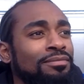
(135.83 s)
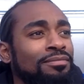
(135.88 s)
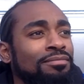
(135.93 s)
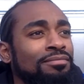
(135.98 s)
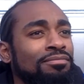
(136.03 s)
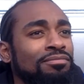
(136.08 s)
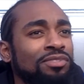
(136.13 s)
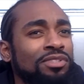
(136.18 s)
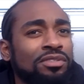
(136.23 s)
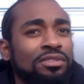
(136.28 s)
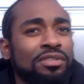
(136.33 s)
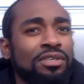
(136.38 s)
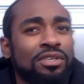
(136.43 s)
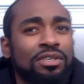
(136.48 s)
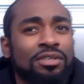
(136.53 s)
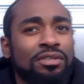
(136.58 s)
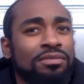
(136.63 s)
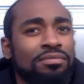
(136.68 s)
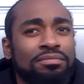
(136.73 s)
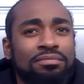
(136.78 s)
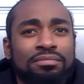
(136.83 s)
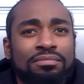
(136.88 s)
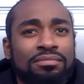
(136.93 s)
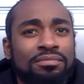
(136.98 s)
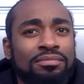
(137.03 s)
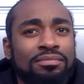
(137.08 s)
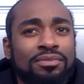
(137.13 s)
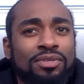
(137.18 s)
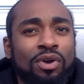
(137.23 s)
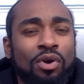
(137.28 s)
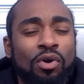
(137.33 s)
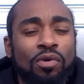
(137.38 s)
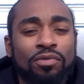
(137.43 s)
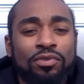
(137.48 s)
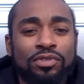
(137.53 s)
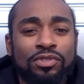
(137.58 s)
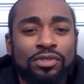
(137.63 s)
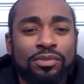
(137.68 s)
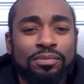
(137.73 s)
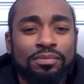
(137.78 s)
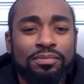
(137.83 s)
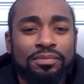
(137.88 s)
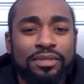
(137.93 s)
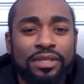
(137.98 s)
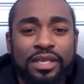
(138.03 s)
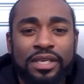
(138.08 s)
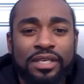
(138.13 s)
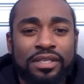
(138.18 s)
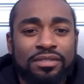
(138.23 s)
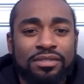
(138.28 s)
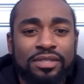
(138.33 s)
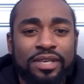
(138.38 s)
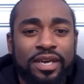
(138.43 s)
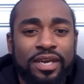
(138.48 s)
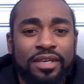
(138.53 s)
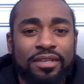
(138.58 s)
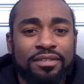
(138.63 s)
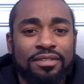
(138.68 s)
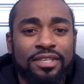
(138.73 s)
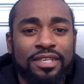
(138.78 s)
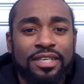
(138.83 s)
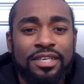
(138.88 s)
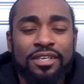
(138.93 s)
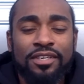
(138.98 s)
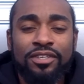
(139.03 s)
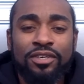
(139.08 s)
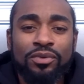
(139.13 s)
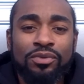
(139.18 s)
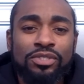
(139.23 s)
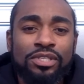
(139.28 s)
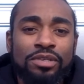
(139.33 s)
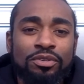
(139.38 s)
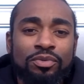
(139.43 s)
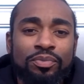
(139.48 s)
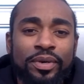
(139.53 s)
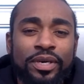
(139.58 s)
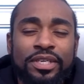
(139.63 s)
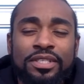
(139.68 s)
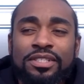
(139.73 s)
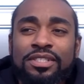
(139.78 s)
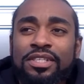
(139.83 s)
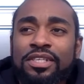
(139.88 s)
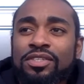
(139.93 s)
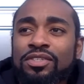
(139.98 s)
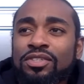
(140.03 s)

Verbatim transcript: I'm just gonna go over some things that don't seem to make sense